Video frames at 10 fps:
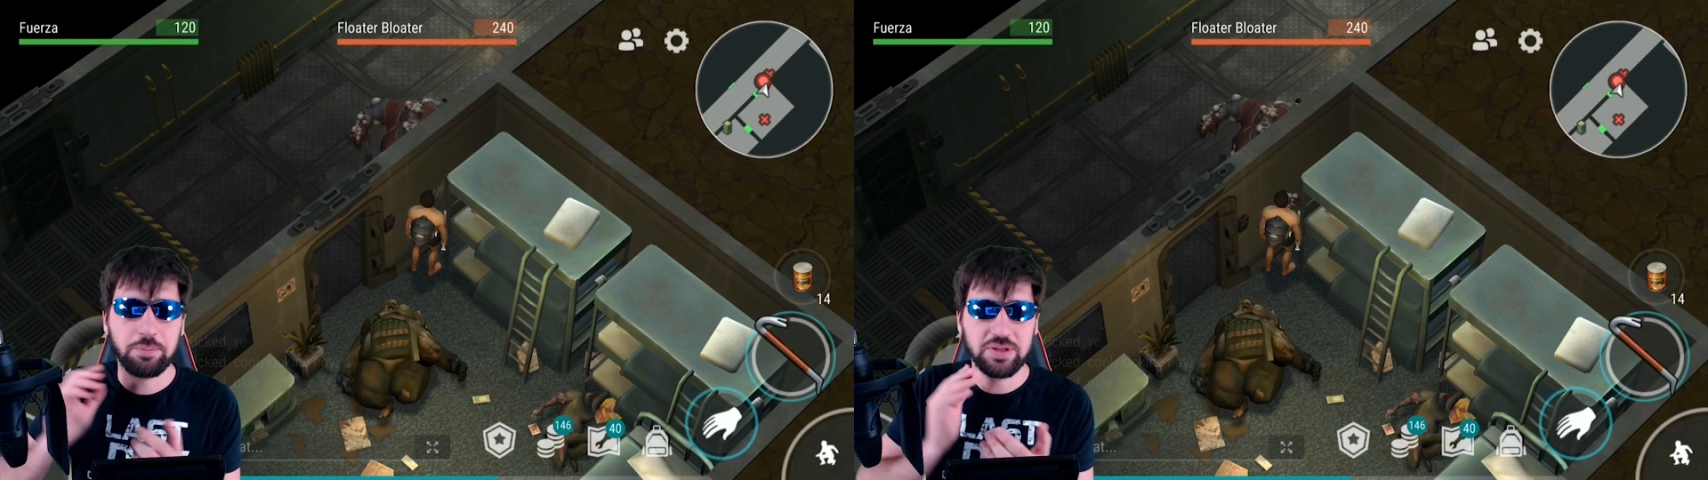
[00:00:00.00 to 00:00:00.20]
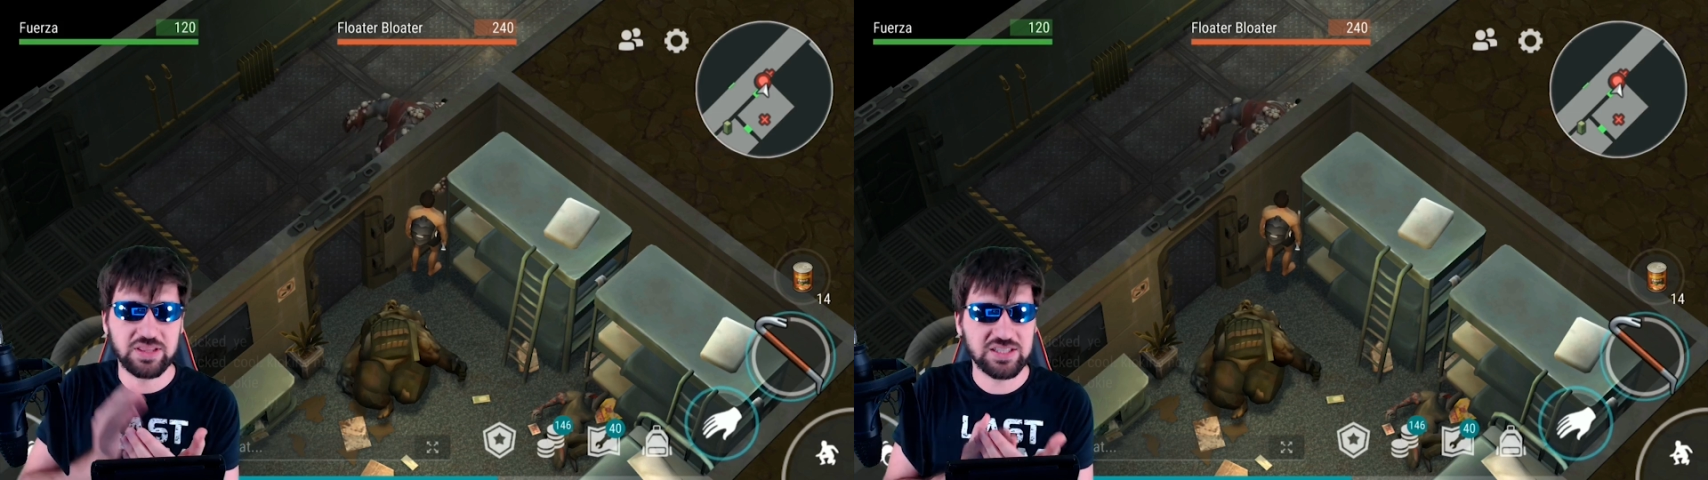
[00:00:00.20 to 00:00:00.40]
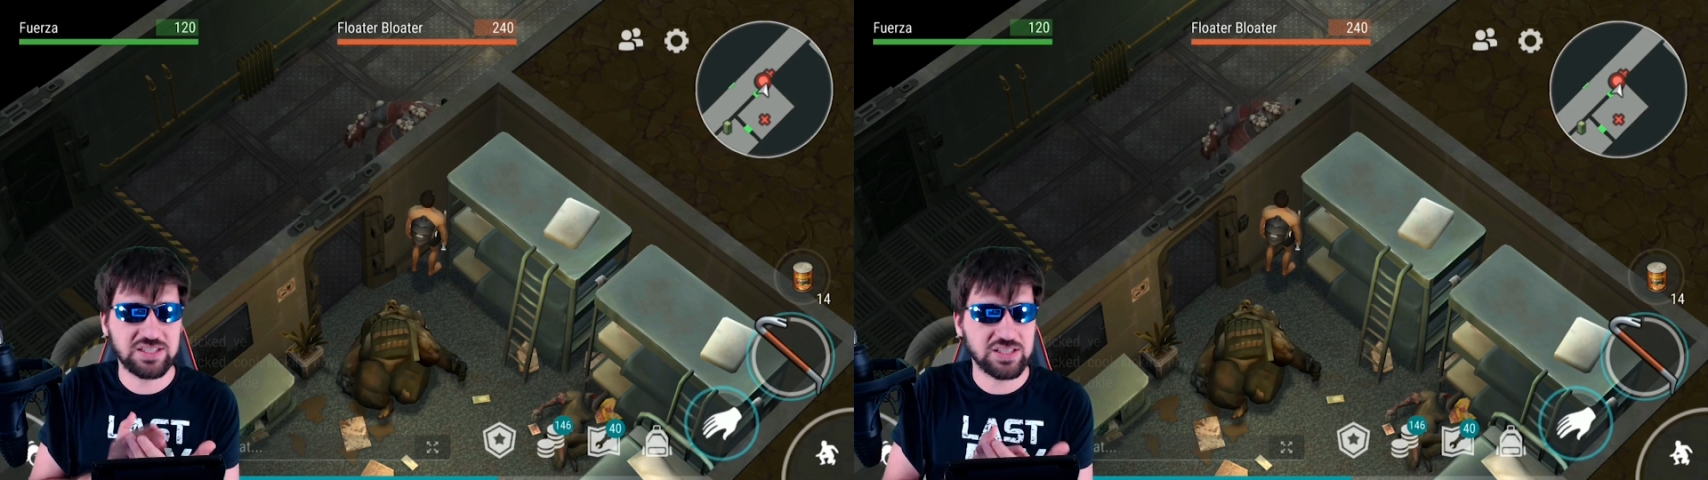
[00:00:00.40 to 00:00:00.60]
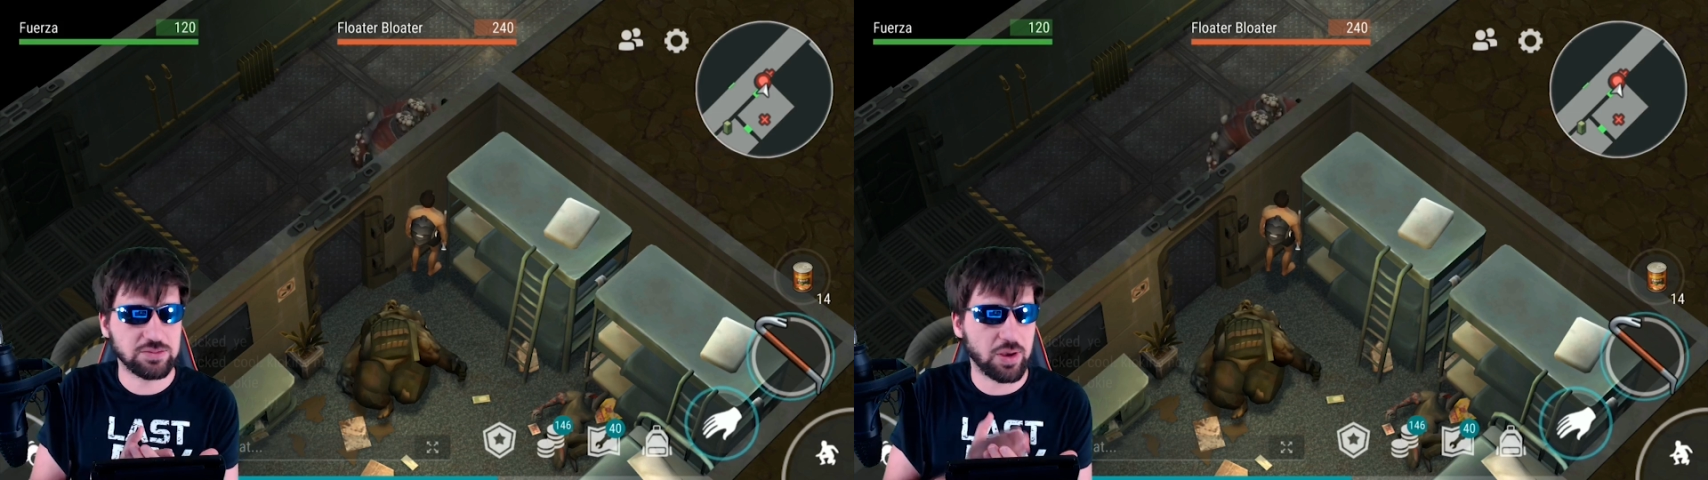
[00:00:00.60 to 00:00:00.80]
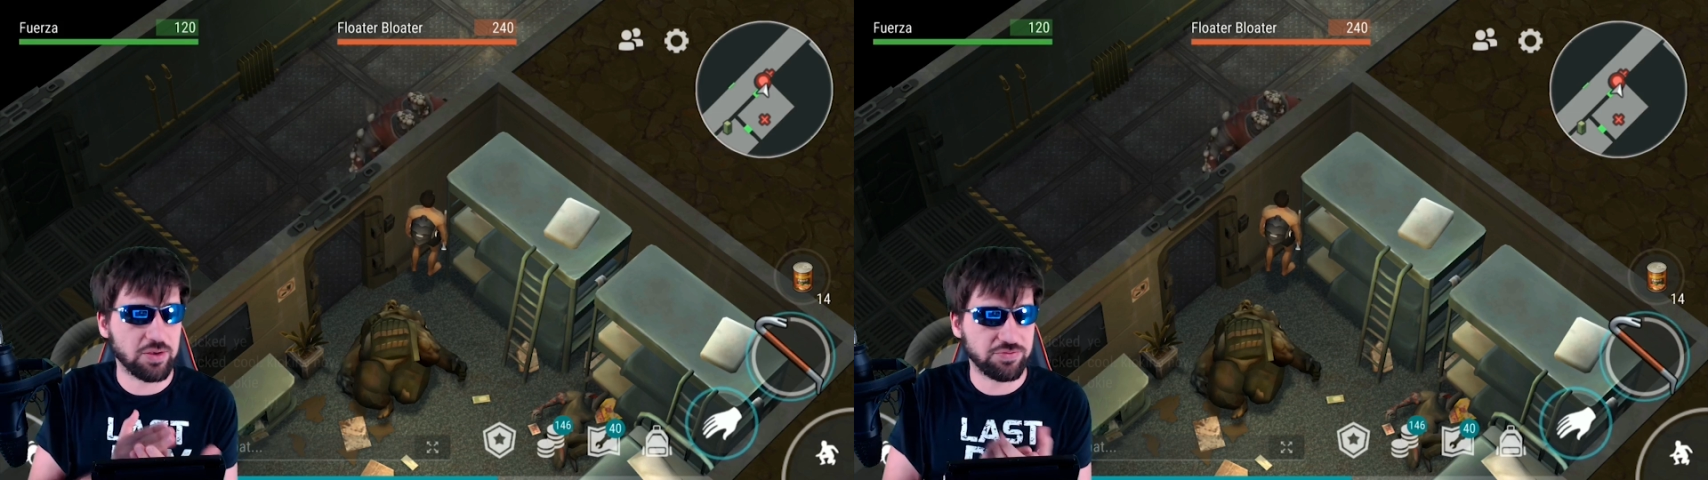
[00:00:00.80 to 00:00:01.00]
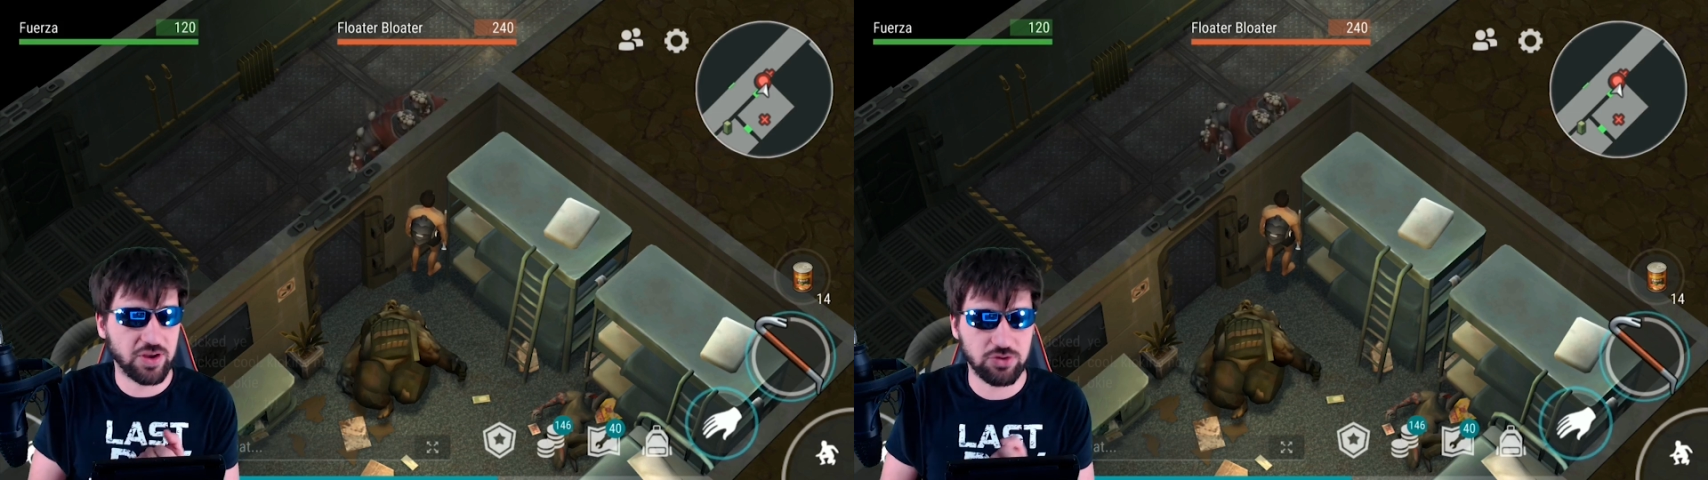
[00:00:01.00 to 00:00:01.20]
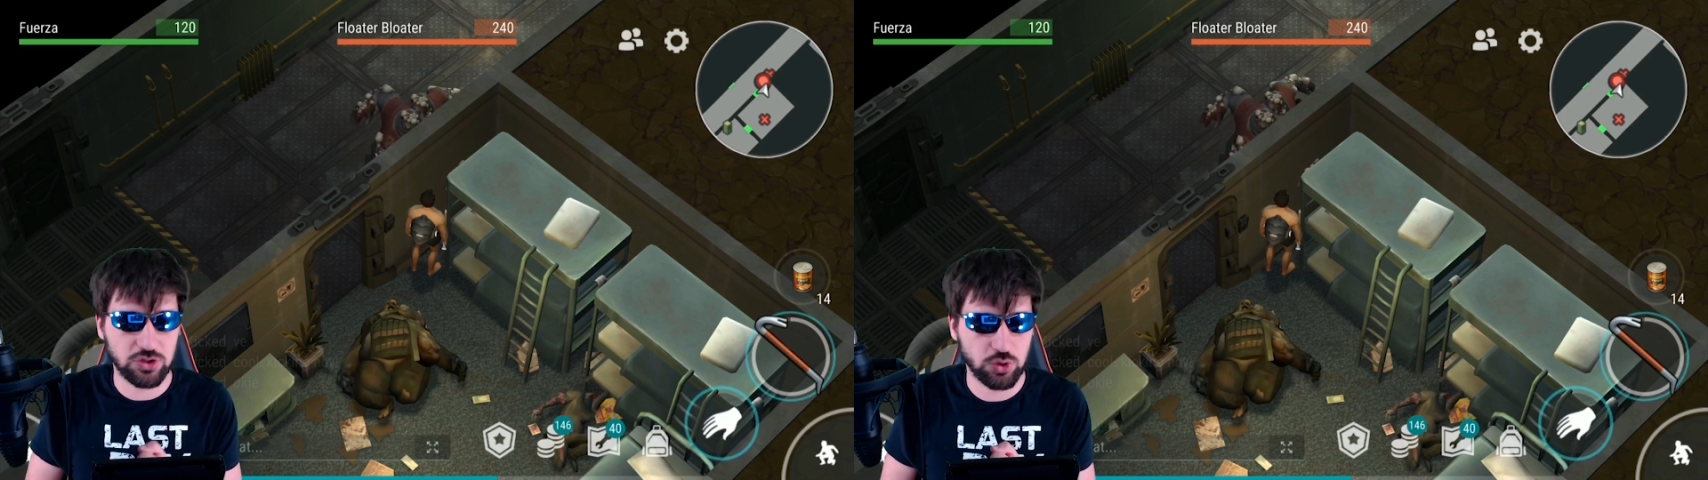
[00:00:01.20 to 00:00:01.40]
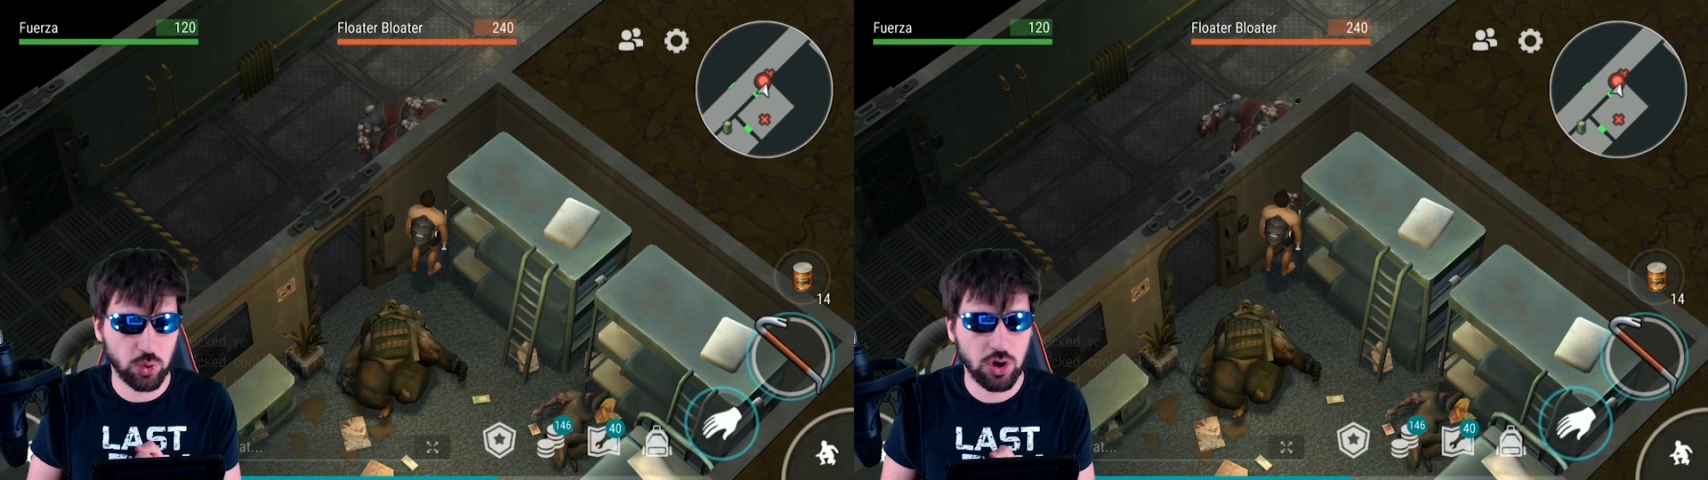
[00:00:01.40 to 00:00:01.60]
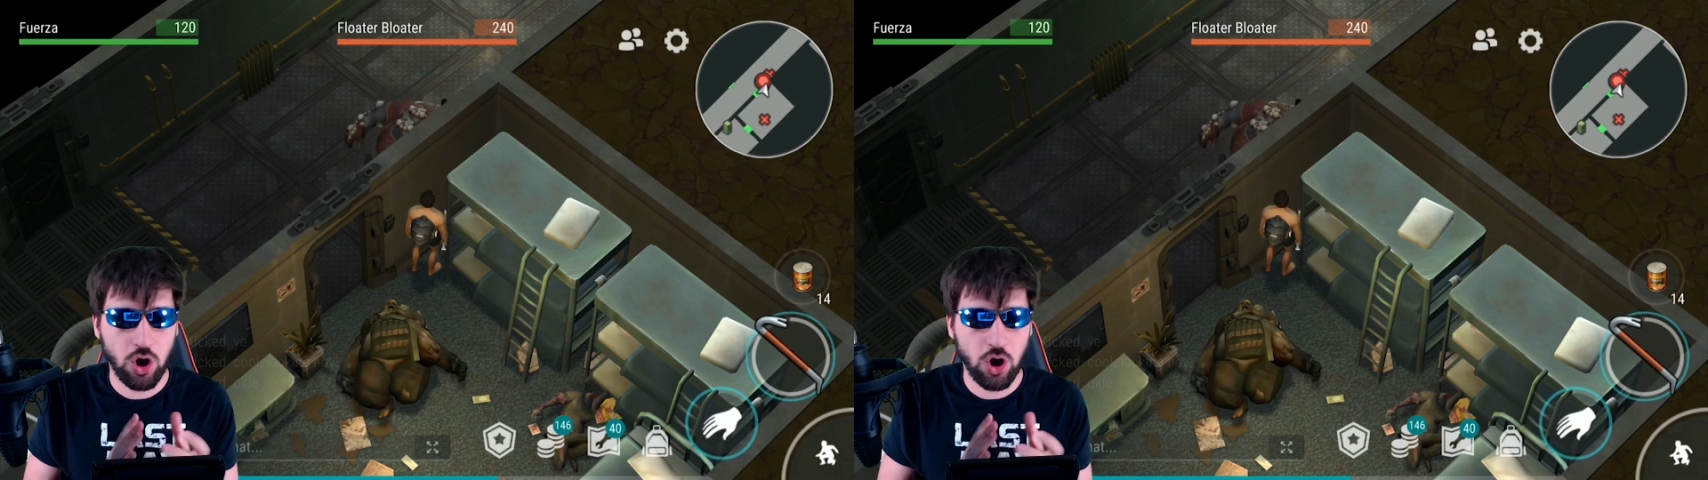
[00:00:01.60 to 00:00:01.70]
but this is my favorite door